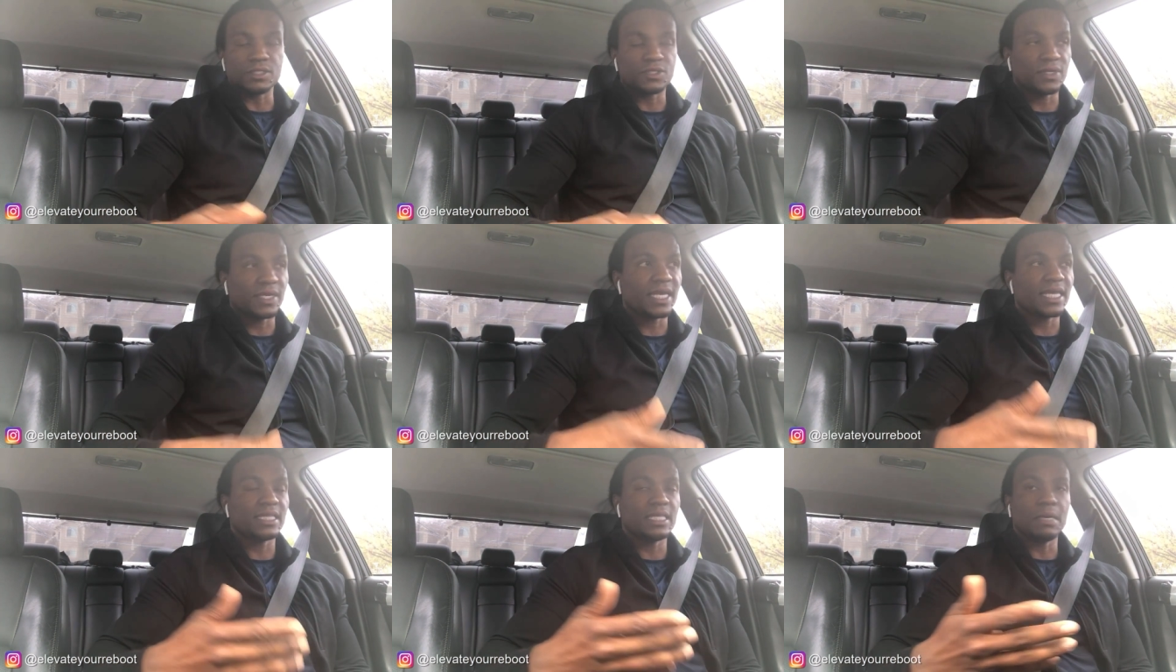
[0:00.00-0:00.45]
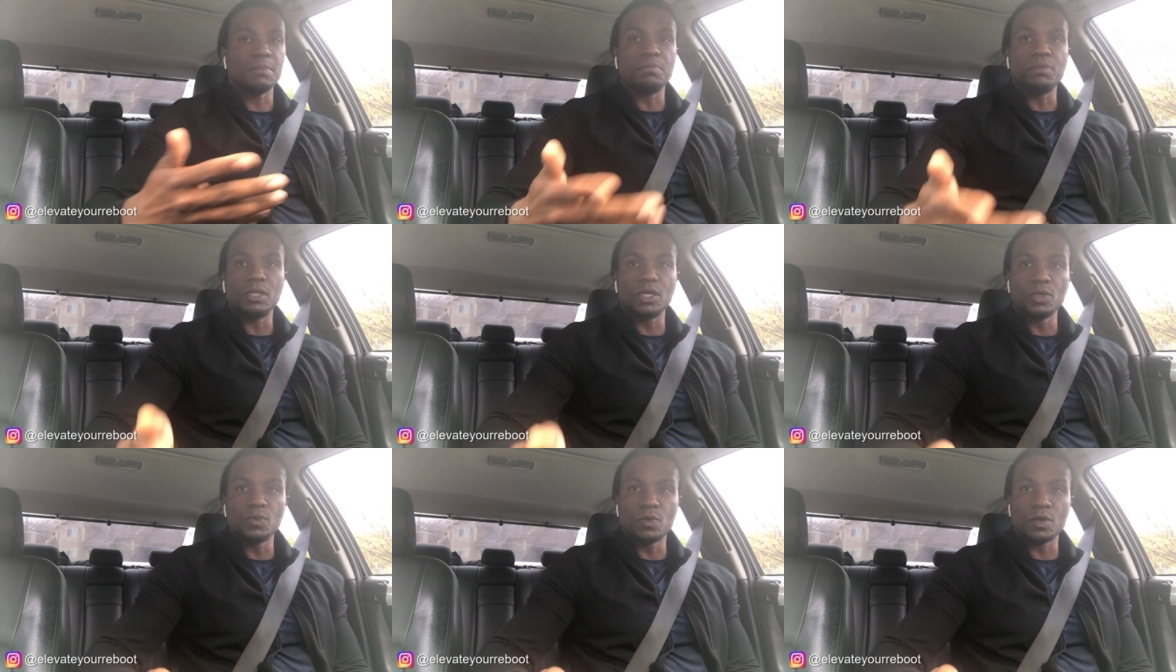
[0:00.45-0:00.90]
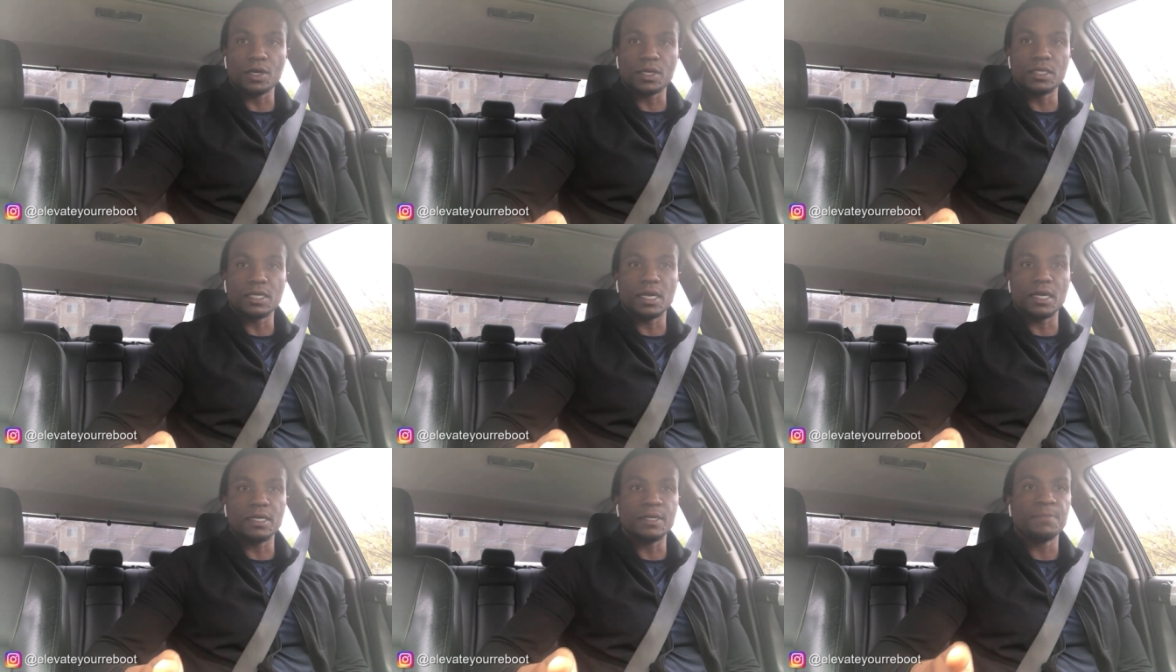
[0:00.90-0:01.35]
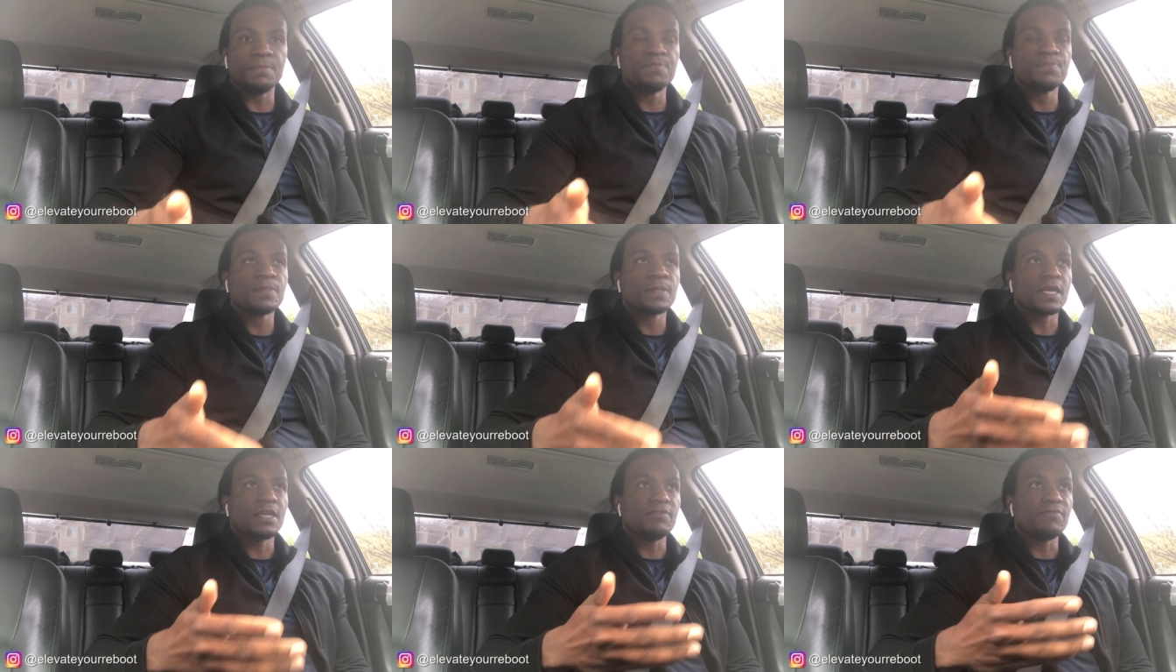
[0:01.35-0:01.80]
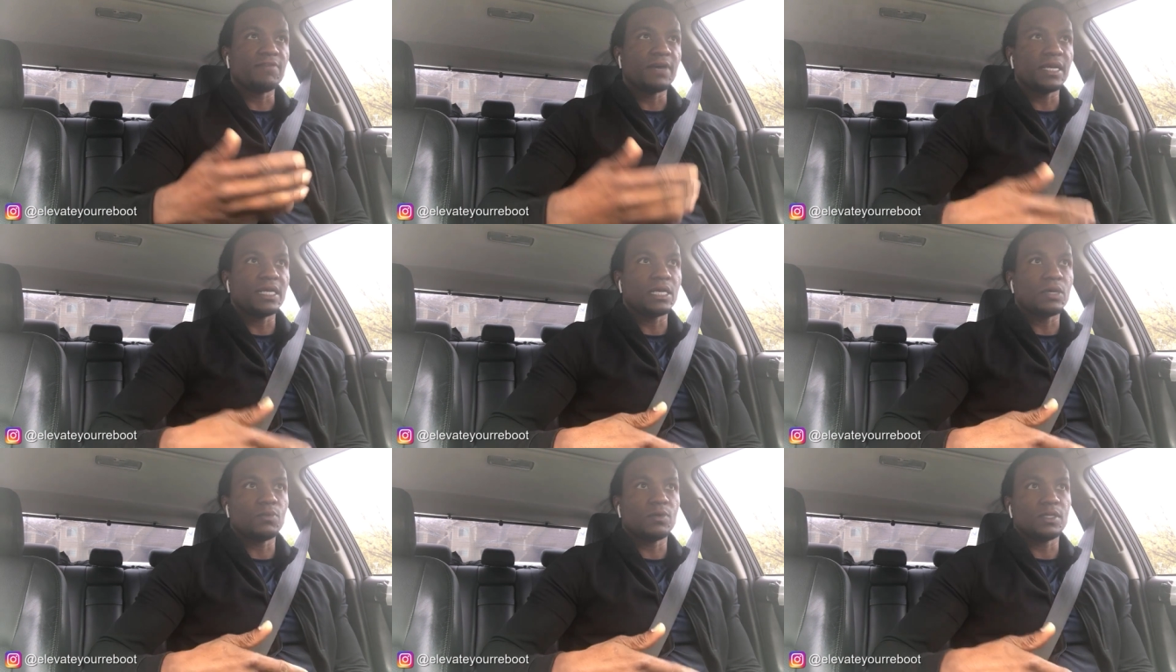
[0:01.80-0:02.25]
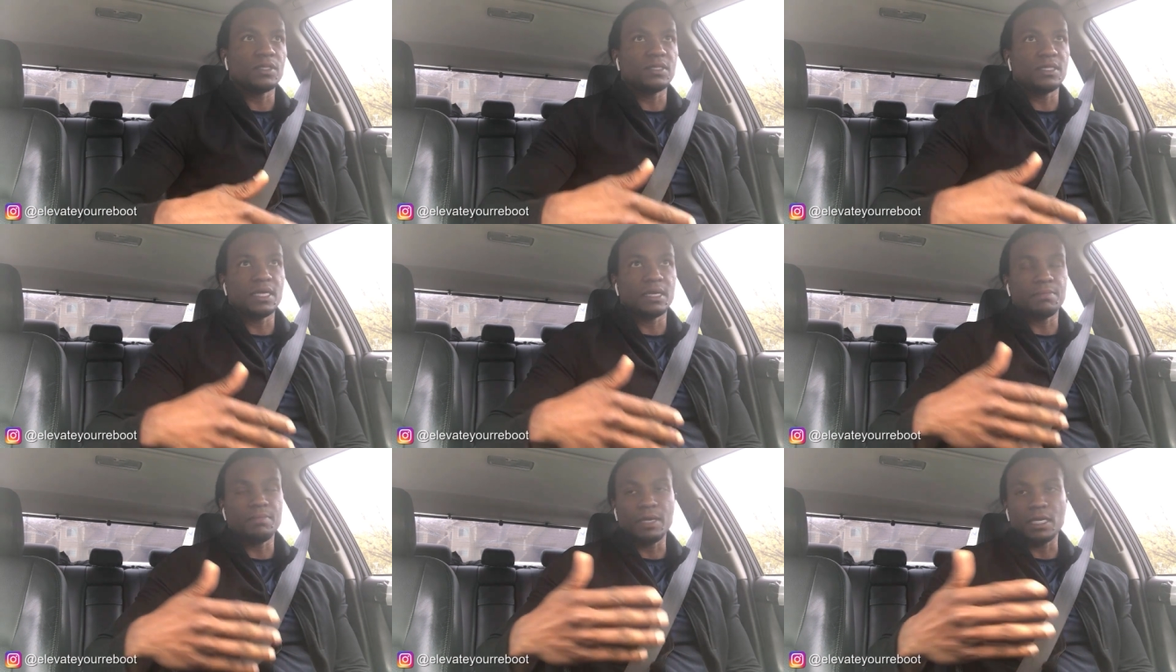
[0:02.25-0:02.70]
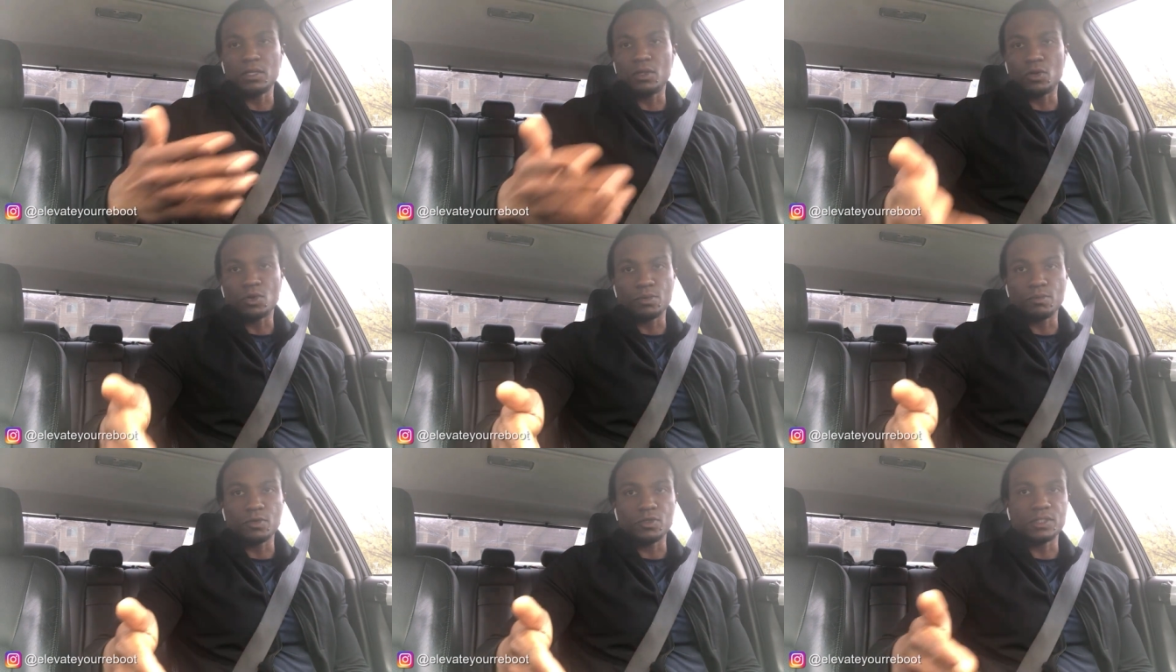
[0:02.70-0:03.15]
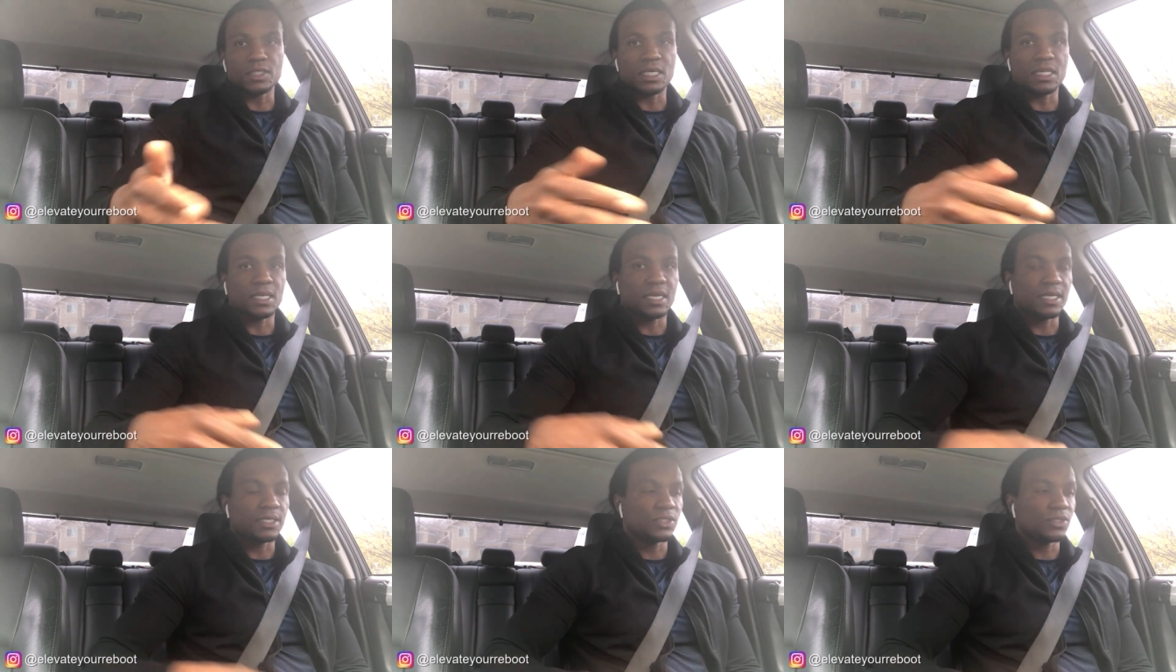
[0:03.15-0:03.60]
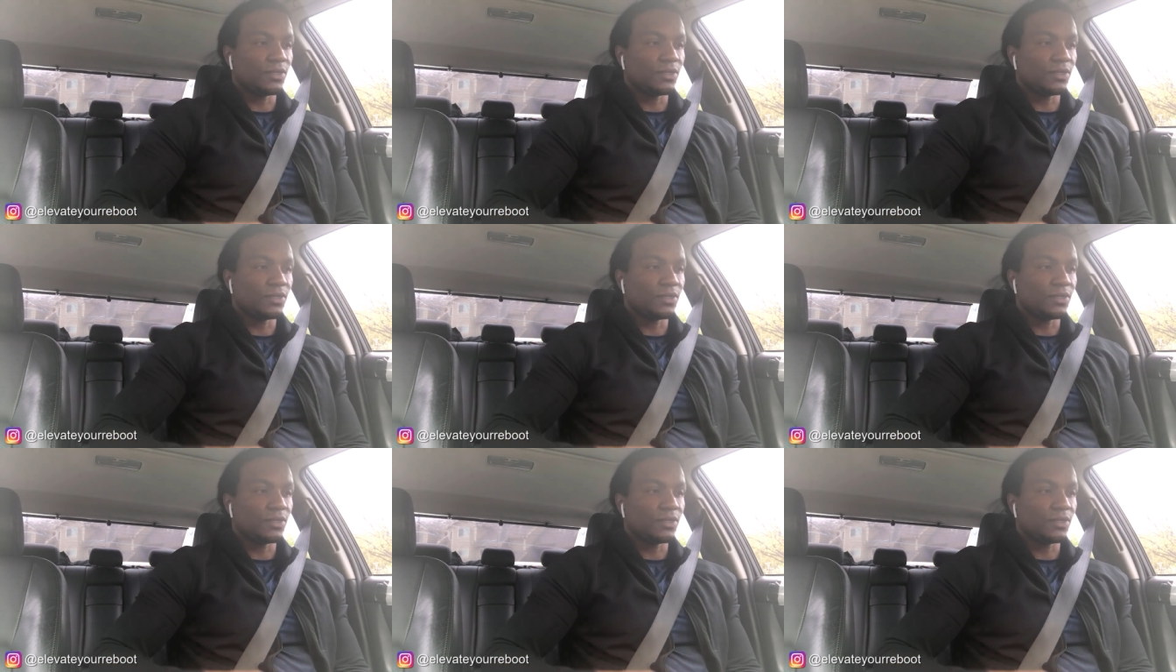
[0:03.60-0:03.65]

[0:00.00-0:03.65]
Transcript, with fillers: So they get their blood work done and find out what their male hormones are like.